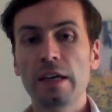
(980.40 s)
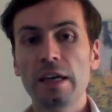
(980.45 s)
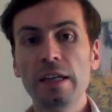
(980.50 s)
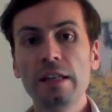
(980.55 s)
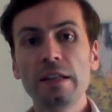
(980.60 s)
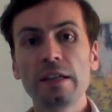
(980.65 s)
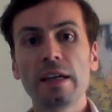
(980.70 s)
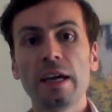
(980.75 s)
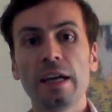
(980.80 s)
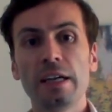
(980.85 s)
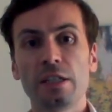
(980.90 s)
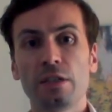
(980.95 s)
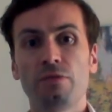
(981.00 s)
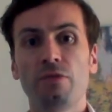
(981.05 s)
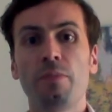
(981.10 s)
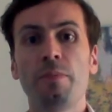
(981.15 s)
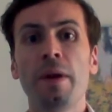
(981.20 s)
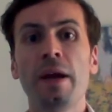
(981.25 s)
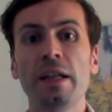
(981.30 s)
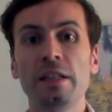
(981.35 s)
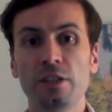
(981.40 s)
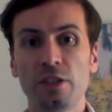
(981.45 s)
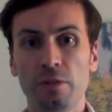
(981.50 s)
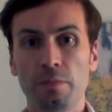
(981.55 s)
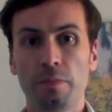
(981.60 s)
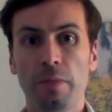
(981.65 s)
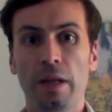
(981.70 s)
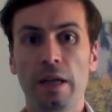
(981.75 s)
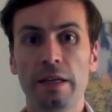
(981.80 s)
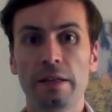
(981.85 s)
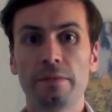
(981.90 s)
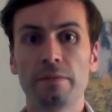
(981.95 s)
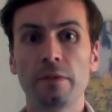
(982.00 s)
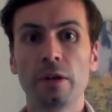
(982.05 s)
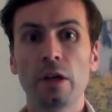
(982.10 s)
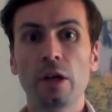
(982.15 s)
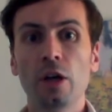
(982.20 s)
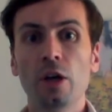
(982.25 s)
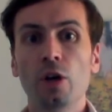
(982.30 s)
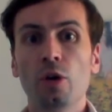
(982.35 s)
In the case of a pension plan
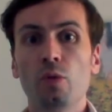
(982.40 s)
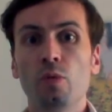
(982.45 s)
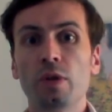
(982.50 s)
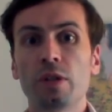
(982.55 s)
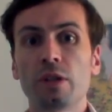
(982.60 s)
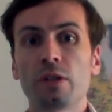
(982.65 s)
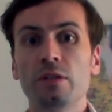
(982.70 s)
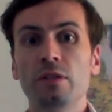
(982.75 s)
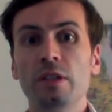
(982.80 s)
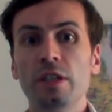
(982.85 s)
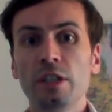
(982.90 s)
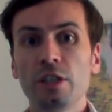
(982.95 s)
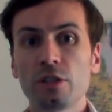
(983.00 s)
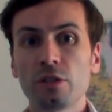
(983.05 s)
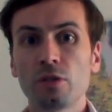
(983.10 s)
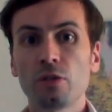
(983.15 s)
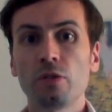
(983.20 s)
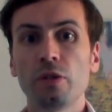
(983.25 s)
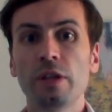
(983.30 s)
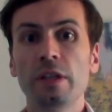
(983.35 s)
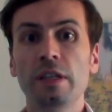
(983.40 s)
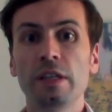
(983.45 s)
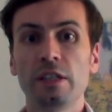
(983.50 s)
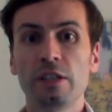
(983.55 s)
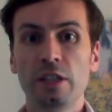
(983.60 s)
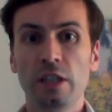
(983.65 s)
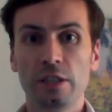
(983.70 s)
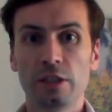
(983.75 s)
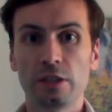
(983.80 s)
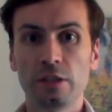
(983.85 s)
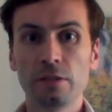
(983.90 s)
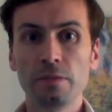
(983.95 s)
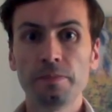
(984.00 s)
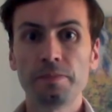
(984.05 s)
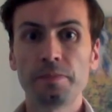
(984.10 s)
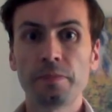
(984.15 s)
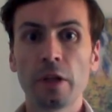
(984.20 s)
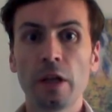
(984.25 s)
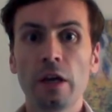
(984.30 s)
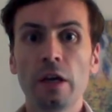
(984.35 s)
with conditional indexation,
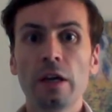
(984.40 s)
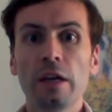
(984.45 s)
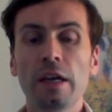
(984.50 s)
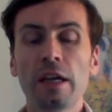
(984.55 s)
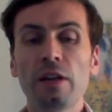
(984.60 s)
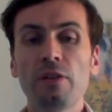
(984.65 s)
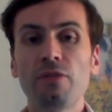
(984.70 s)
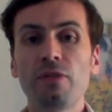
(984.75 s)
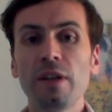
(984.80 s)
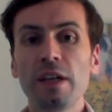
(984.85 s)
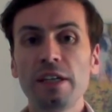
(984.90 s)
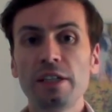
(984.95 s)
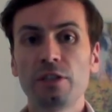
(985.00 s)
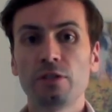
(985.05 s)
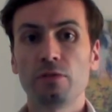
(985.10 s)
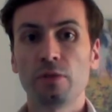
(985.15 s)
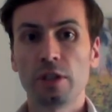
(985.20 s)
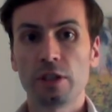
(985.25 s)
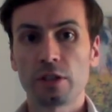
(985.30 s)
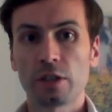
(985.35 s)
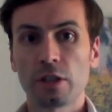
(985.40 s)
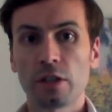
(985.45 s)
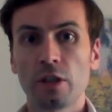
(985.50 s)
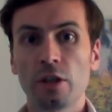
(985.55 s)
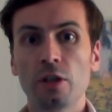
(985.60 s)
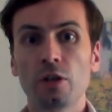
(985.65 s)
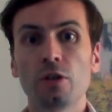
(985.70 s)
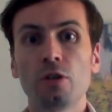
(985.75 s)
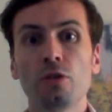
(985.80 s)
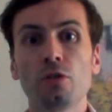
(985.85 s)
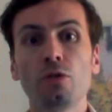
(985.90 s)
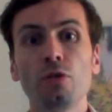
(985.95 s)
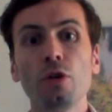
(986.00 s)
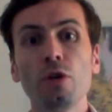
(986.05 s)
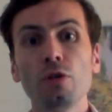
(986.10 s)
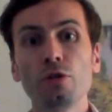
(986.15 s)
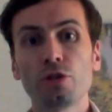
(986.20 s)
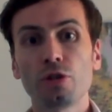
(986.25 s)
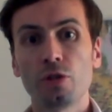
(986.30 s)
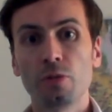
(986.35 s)
inflation risk could
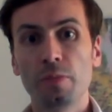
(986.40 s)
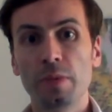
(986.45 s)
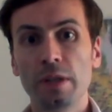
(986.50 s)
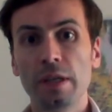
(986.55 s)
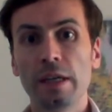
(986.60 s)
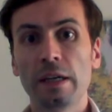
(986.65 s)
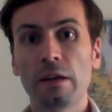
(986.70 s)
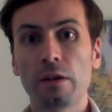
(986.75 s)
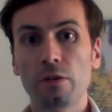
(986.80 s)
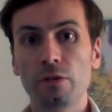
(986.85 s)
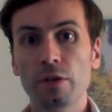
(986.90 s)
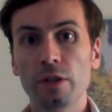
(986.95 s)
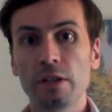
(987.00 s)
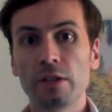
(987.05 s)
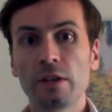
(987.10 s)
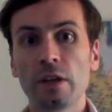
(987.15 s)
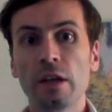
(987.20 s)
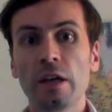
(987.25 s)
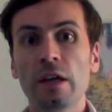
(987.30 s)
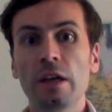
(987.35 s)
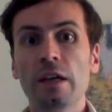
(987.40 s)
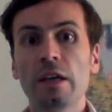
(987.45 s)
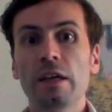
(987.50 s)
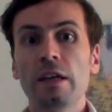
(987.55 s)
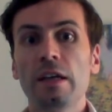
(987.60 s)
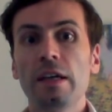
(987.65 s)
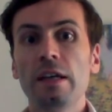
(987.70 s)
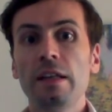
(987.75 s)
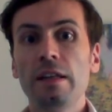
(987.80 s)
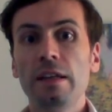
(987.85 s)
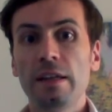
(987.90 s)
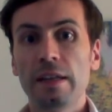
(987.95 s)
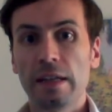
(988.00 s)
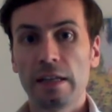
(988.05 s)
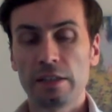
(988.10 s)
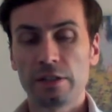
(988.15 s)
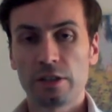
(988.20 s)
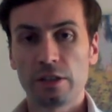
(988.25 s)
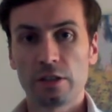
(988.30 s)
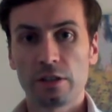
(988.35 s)
also be included in the
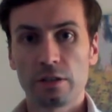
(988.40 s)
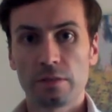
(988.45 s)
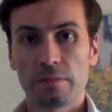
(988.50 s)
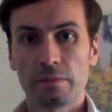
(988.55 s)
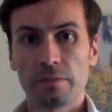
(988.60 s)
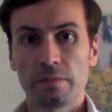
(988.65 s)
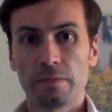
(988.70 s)
analysis.